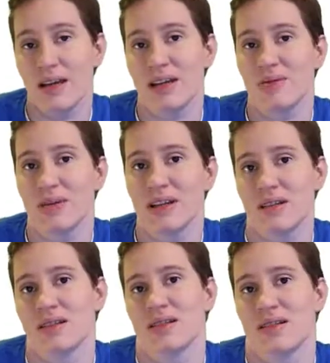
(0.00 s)
is
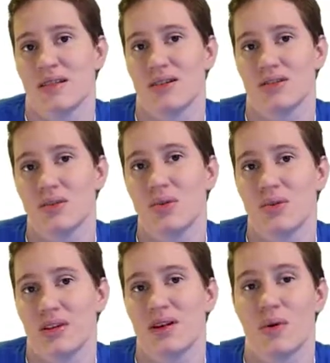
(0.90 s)
because there's a
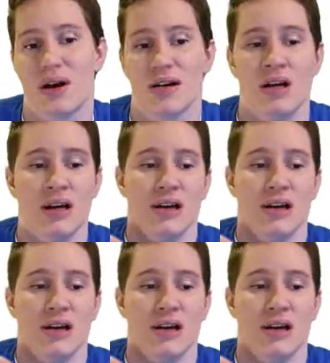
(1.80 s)
cool thing where